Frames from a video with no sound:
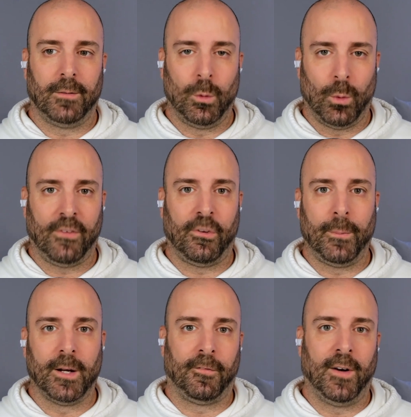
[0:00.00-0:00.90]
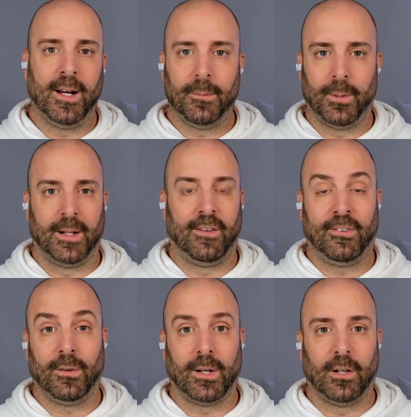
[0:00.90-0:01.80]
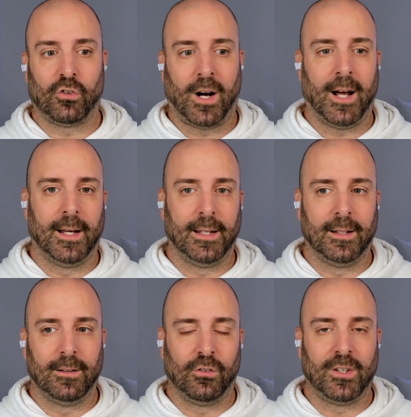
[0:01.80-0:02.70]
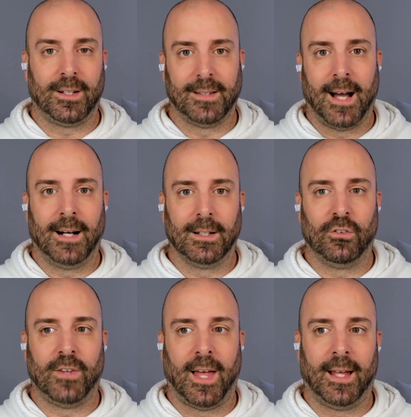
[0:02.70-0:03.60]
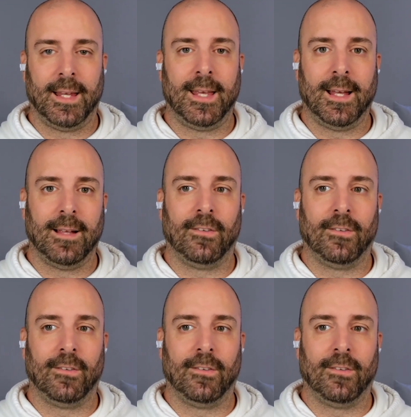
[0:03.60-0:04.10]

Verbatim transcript: He wants to be a friend, but he's still gonna try. And acknowledge acknowledged that he